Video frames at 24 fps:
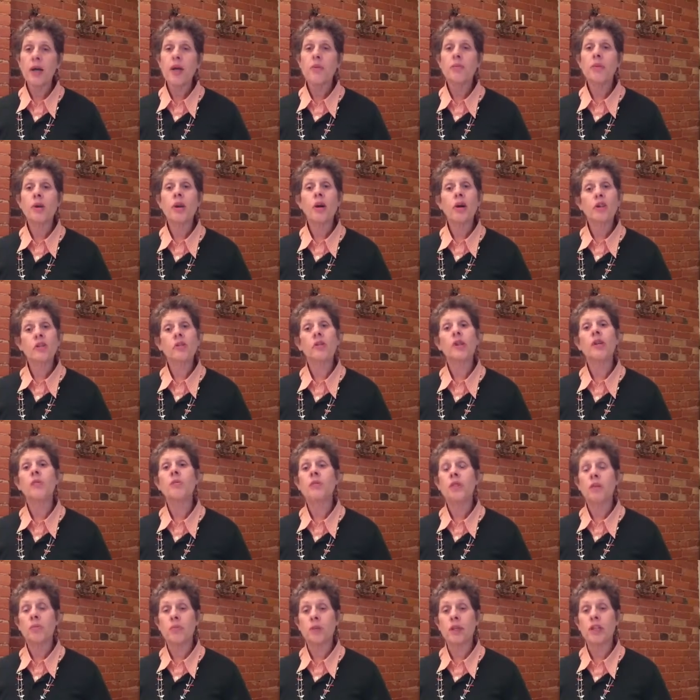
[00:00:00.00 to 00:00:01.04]
but also he
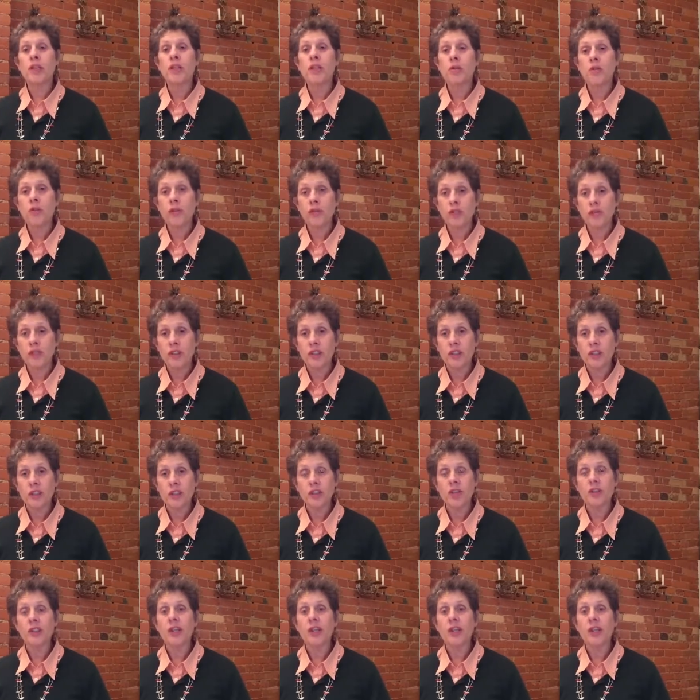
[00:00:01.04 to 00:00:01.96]
was a big tuna fish eater.